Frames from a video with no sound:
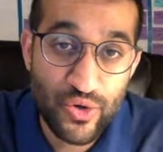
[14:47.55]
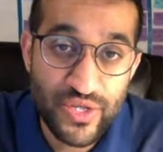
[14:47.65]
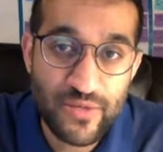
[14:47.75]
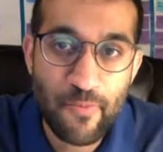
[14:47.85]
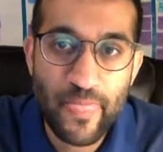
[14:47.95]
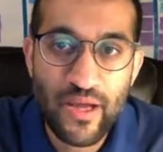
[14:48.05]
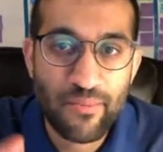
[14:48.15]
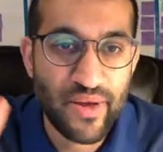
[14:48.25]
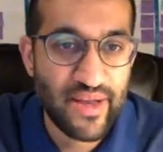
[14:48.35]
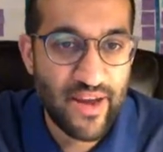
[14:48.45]
But
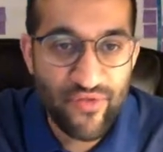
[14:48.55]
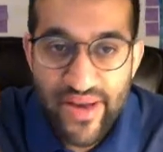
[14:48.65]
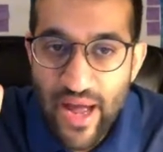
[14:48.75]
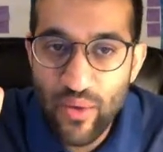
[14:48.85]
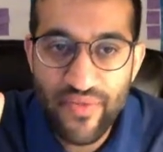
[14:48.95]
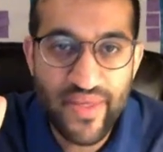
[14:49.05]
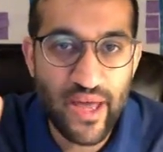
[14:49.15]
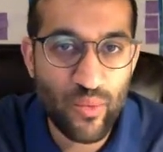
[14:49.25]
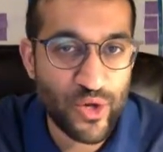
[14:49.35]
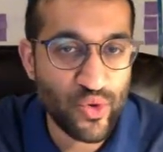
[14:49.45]
every now and then, when you
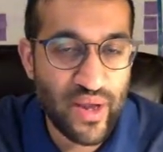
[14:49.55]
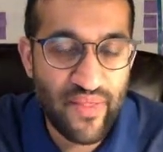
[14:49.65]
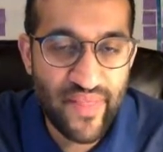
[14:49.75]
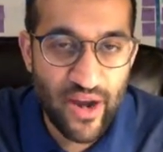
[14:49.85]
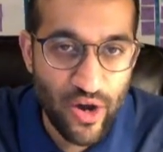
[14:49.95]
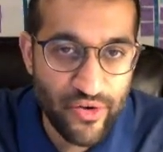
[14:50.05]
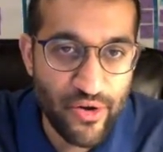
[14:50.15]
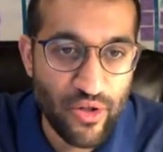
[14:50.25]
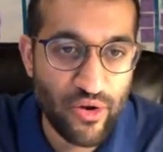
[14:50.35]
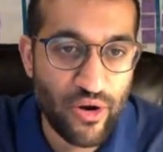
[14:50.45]
get that $100
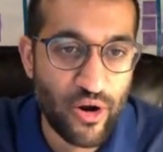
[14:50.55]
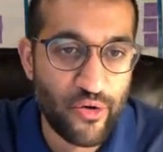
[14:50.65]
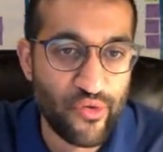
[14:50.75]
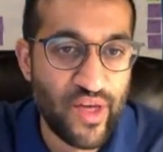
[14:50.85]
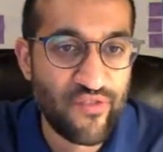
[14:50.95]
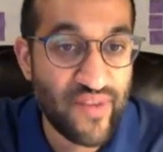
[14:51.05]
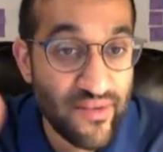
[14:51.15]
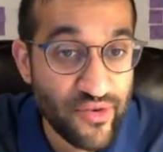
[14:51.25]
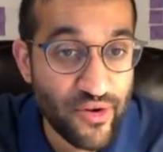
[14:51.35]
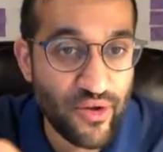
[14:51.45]
card or that $500
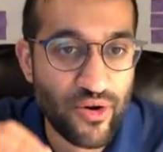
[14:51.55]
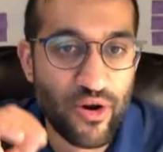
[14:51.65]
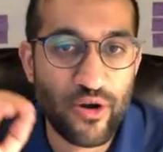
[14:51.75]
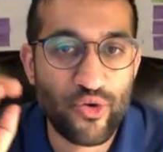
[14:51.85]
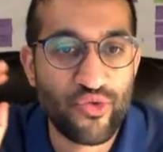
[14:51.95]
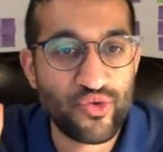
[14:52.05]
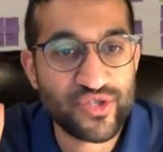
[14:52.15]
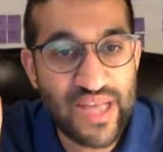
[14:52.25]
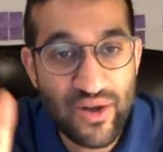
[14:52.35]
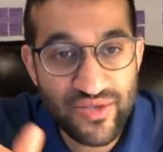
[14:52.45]
card or those
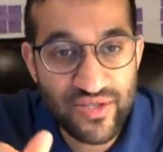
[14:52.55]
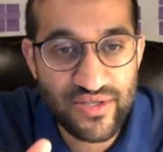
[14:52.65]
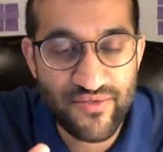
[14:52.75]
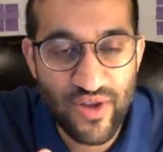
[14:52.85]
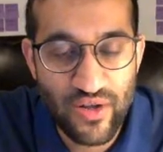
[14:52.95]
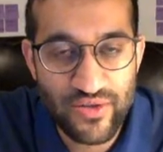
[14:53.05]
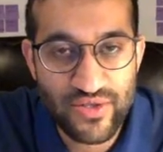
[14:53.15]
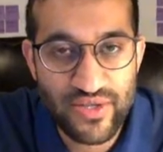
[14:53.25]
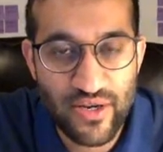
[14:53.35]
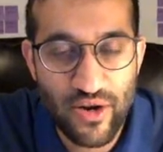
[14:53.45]
thousands of dollars in
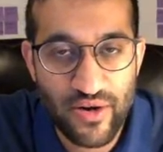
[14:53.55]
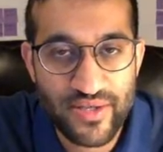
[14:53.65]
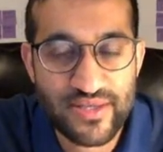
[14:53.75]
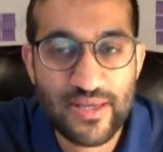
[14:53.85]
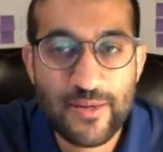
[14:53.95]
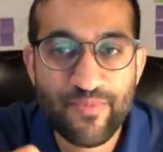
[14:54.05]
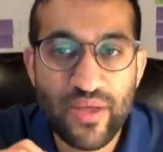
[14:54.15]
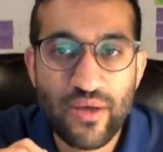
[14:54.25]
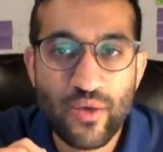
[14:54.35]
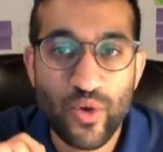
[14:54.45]
carts, when you
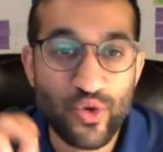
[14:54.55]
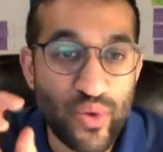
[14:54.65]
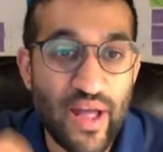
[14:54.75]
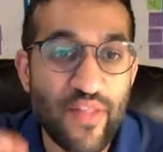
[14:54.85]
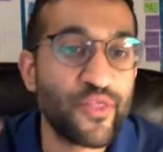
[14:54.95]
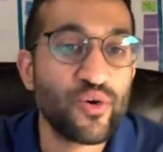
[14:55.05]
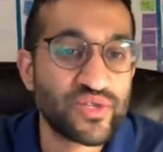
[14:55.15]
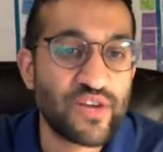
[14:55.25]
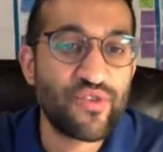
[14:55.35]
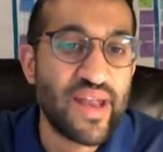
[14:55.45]
get those every
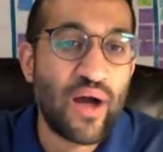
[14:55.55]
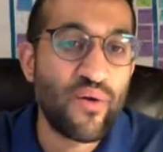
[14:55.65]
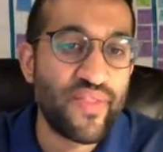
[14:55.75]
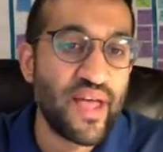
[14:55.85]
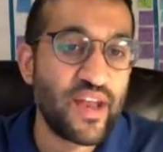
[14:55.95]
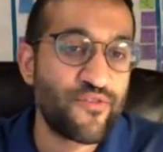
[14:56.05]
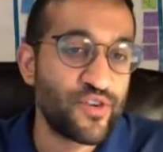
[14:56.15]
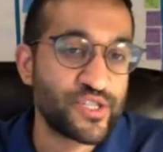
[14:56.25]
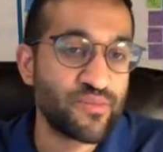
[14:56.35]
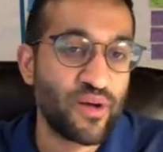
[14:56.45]
now and then, if you're a small
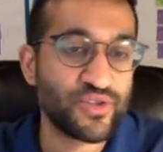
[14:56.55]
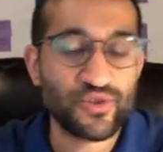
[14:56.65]
store,